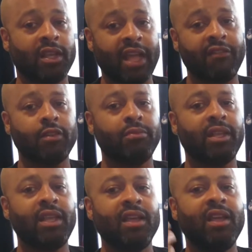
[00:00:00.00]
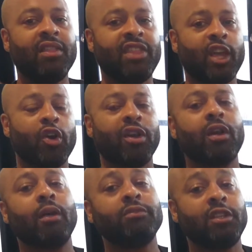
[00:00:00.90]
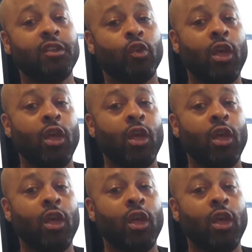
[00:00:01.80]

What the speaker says: inevitably they're gonna come to you.